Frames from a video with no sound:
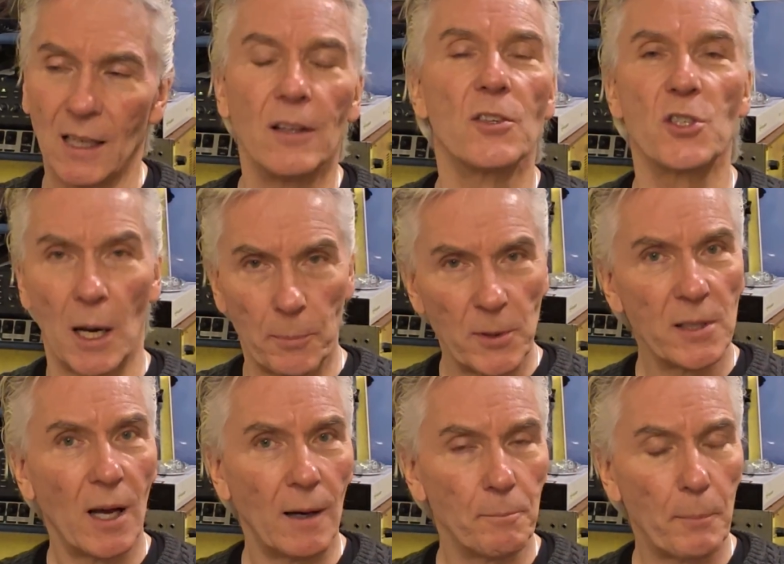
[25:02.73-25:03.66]

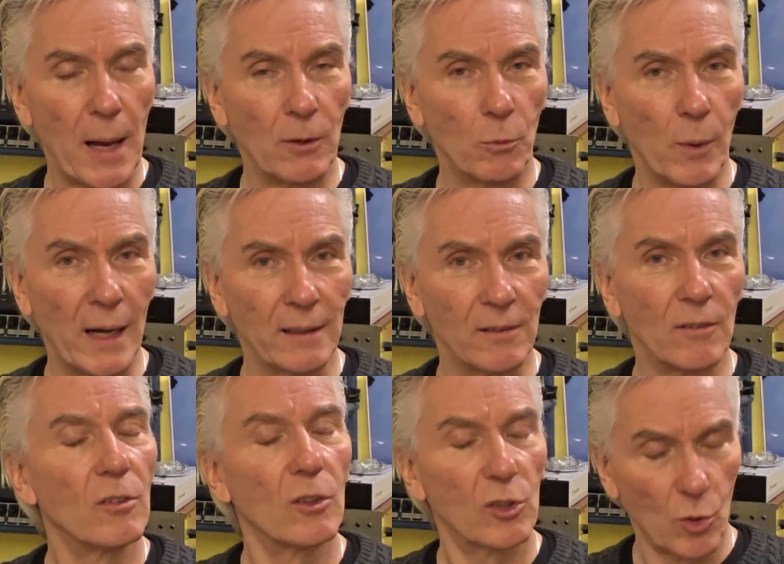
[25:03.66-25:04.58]
Serpentine belt one,
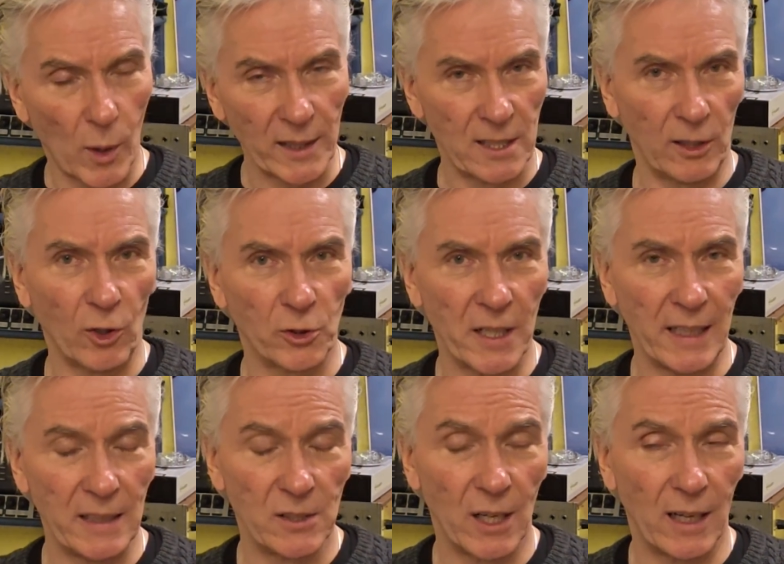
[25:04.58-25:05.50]
quite a lot
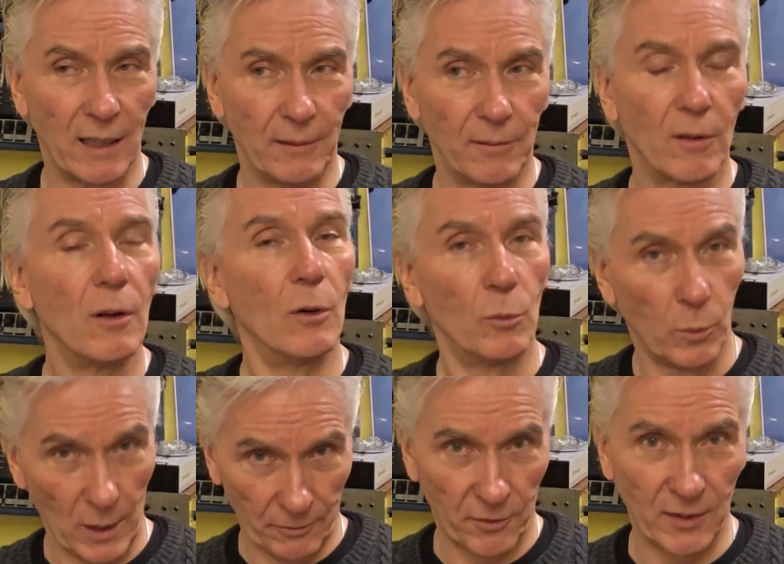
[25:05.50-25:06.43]
easier
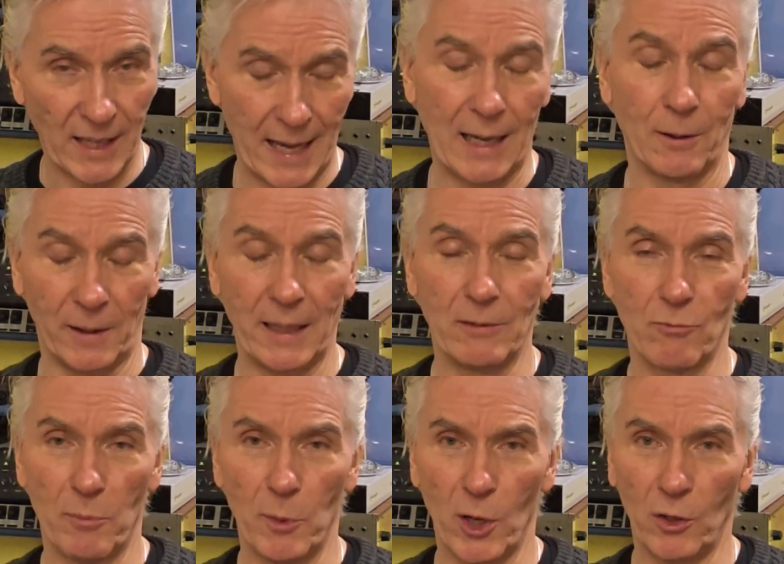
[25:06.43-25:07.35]
with the cowling
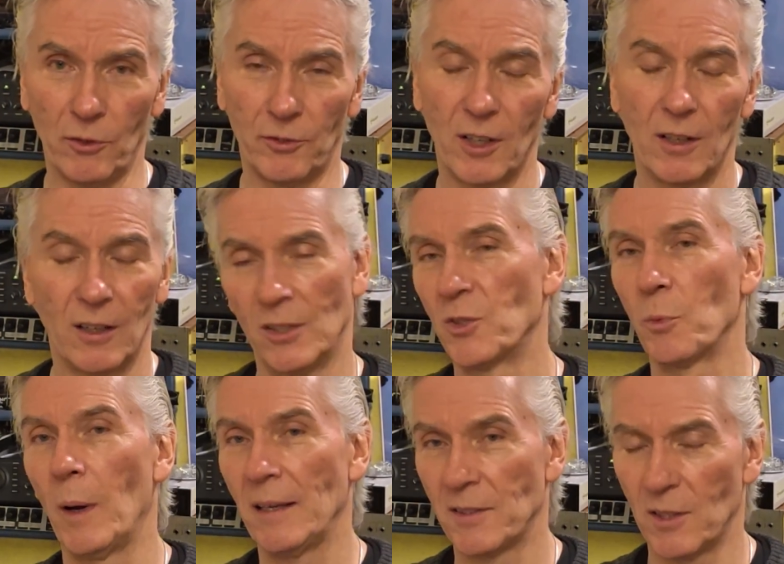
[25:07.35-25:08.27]
removed, as
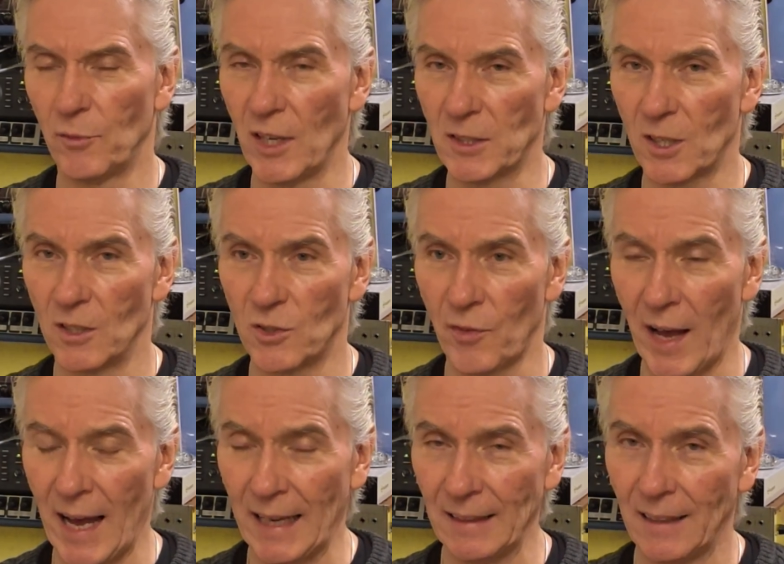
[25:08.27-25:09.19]
well as the viscous
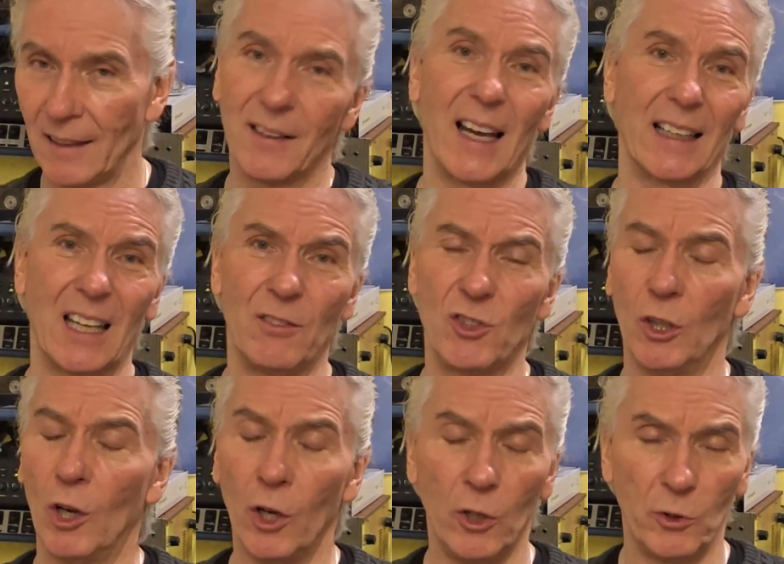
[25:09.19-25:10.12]
fan. That gives you
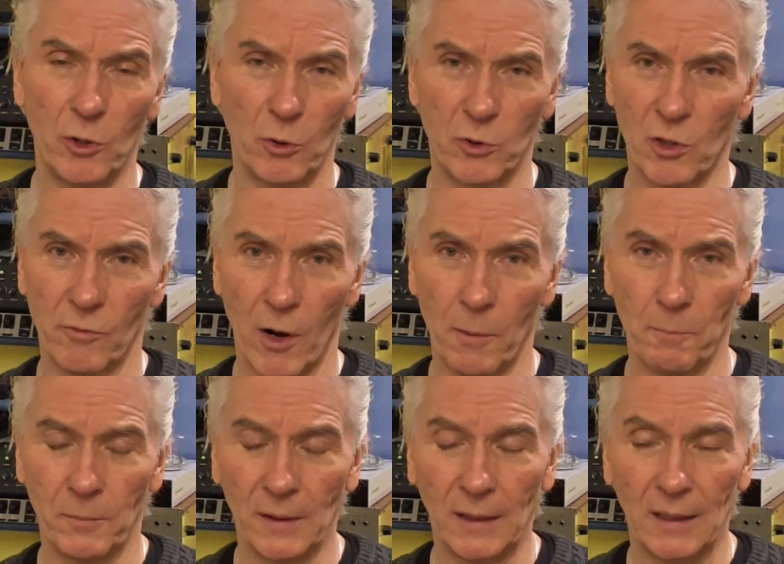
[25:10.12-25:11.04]
oodles of room